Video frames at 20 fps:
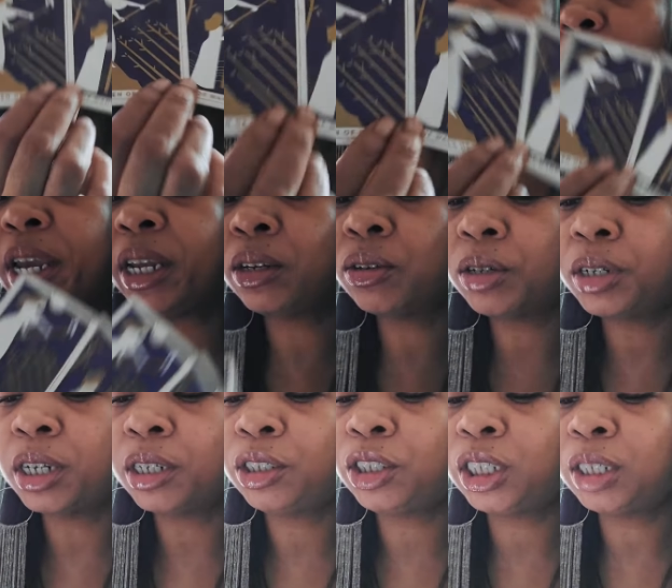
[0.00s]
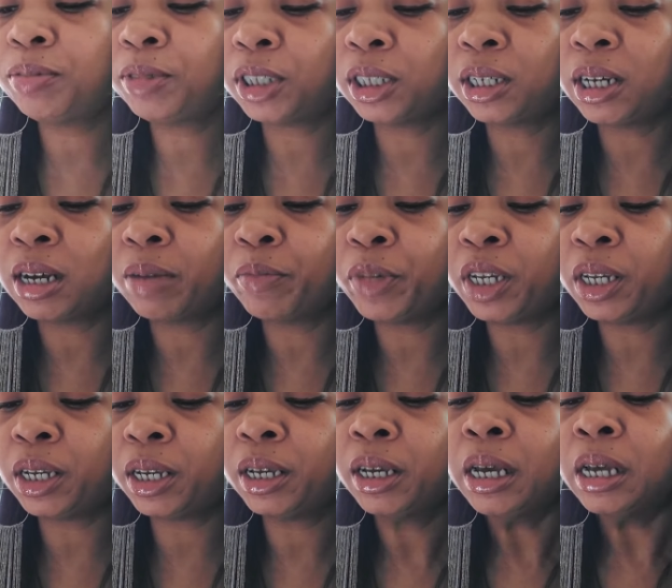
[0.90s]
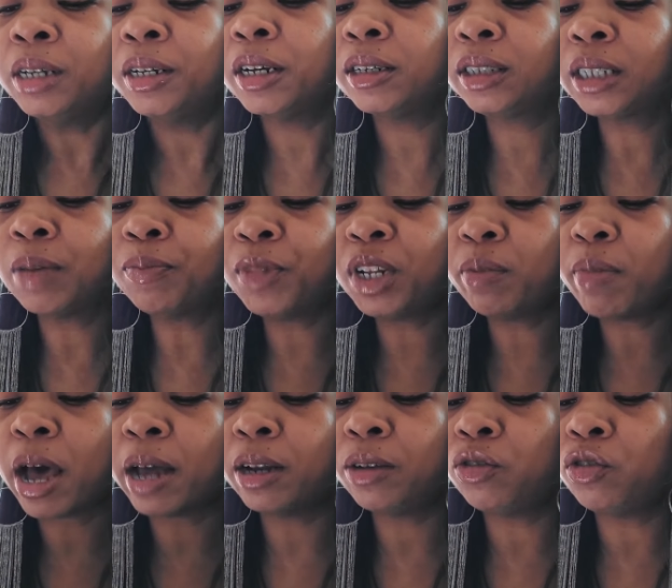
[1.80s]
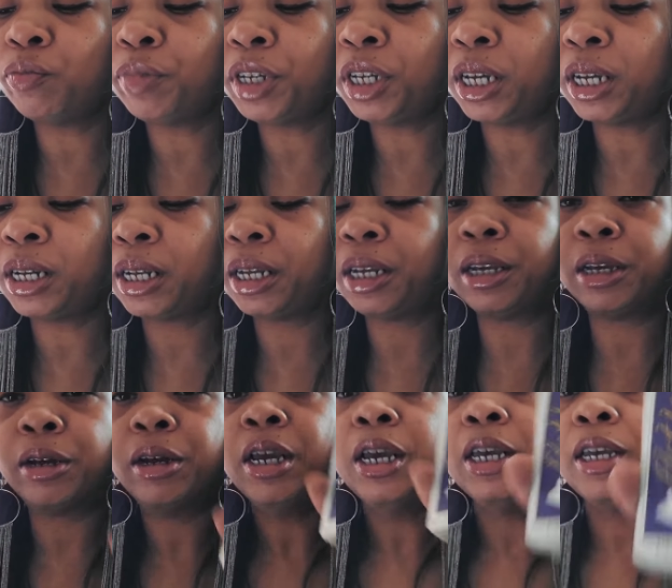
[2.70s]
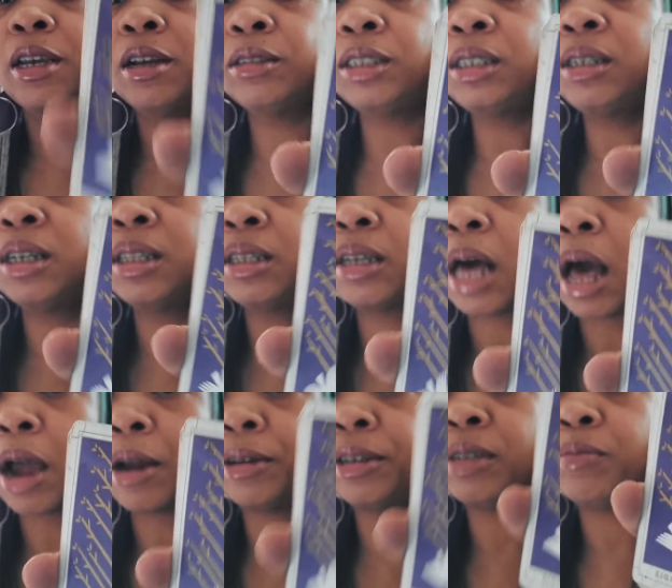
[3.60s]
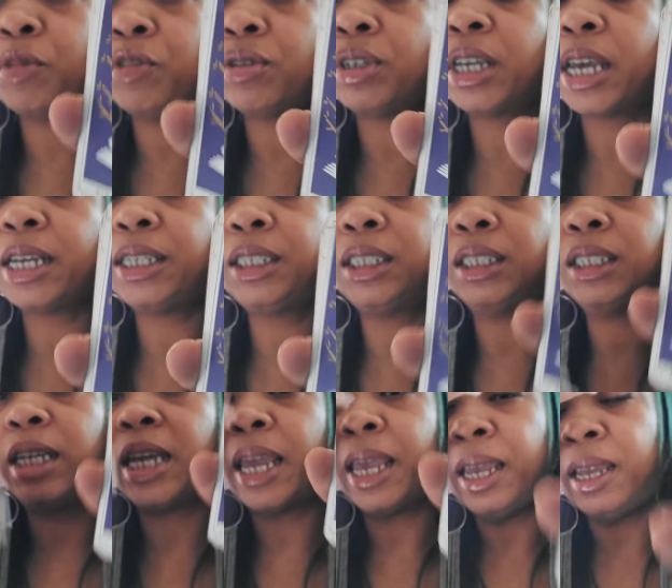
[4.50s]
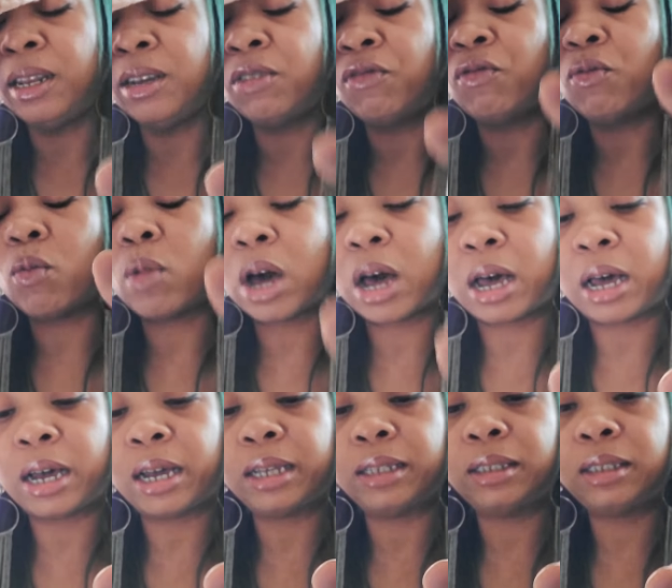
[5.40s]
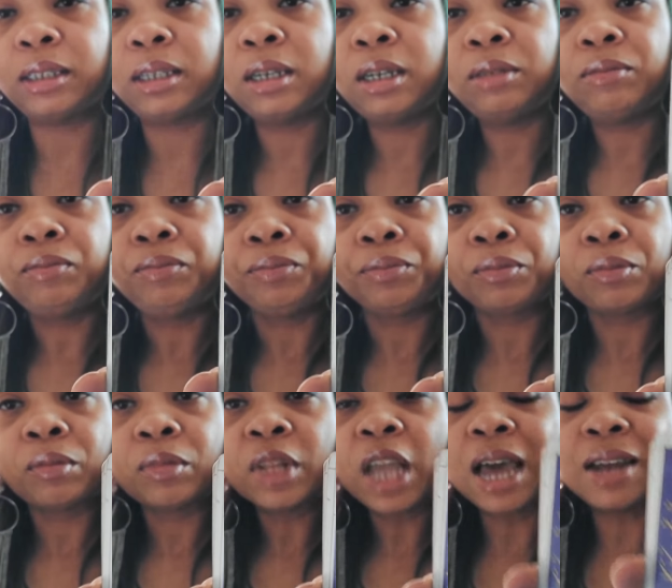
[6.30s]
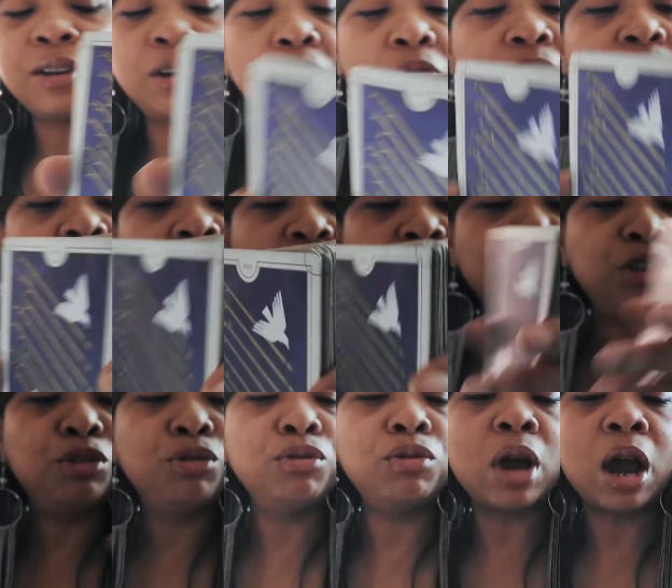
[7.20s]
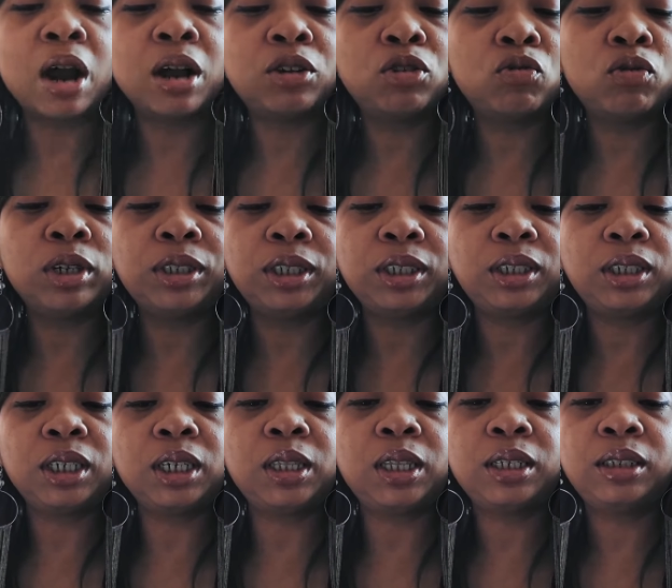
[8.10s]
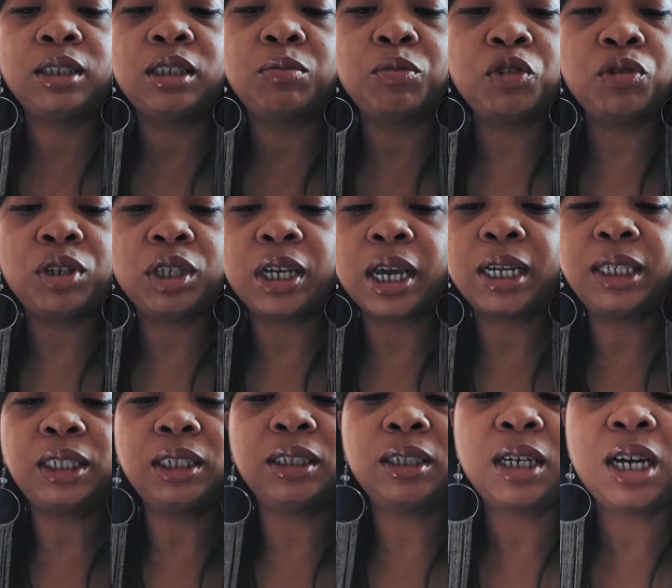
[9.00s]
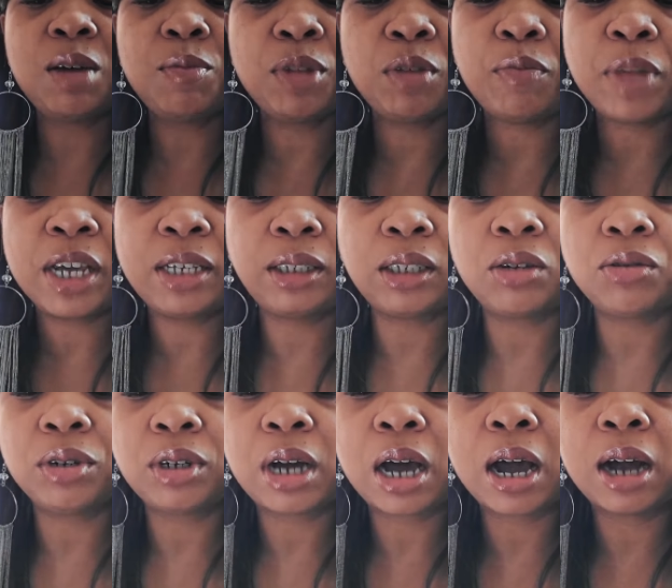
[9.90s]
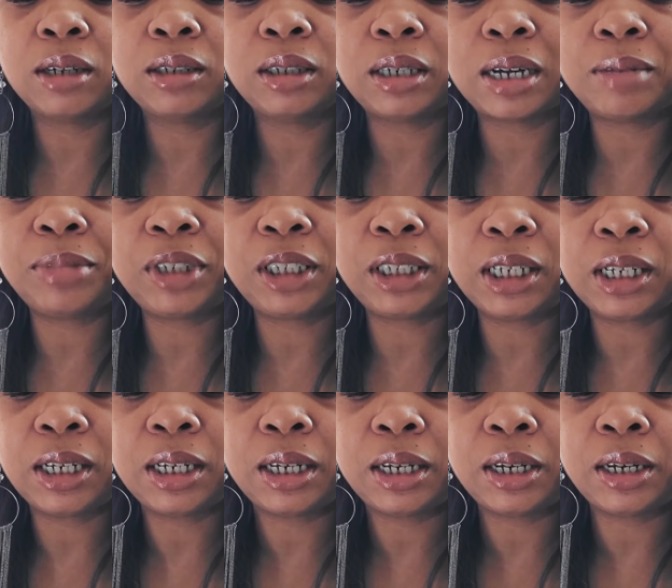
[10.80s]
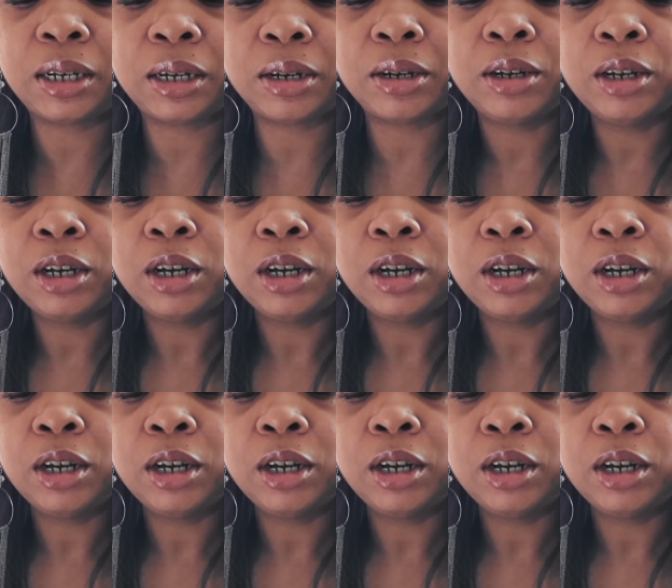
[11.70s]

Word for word: and waiting on their ships to come in. There's something about a new beginning here. Here's another card of communication, the Eight of Wands. I don't think you are going to see this communication coming based on the cards that I'm seeing here.